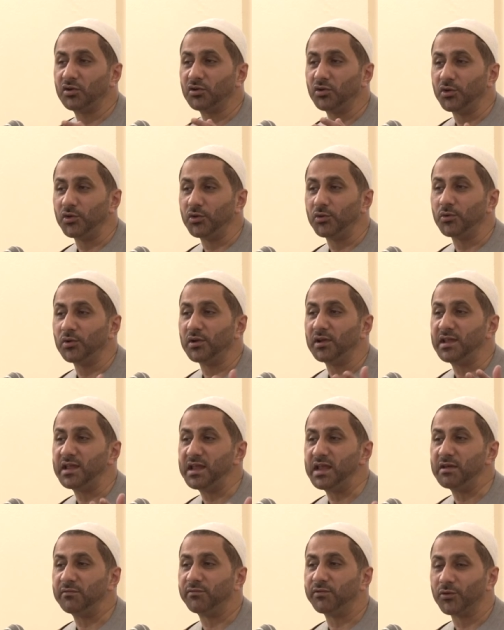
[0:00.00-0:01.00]
do you
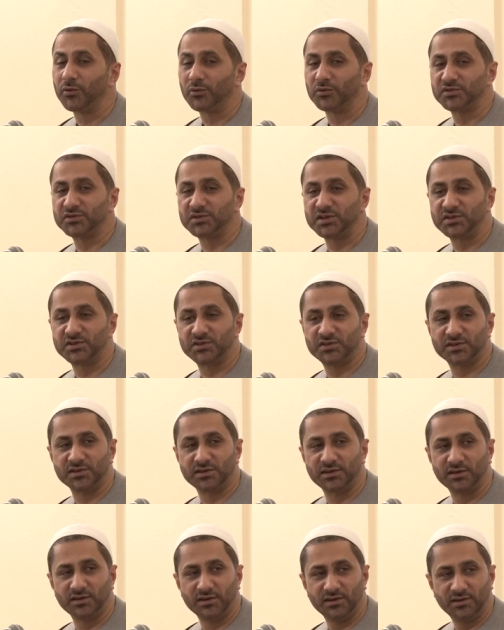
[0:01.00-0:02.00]
leave your
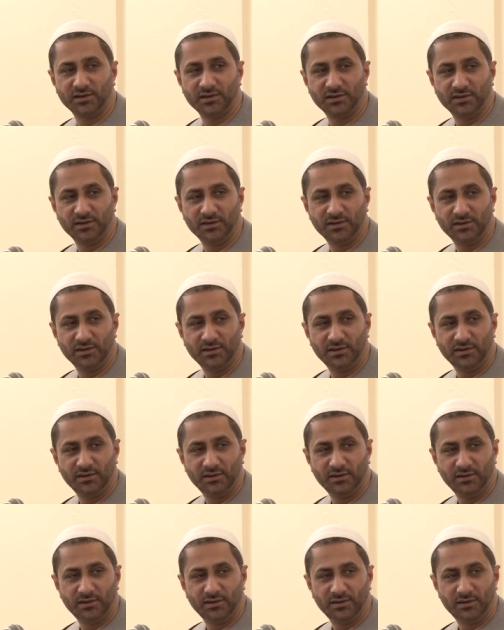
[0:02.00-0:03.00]
sister?
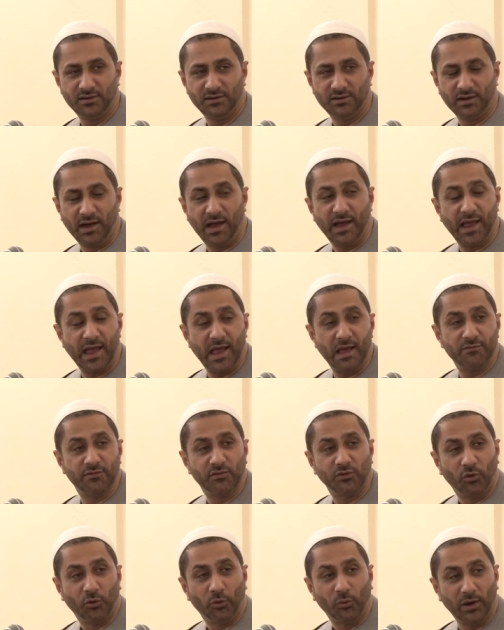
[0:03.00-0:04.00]
I
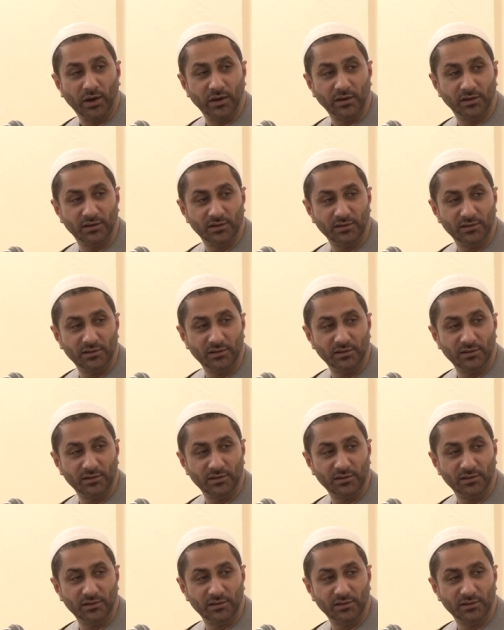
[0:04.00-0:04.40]
have no one.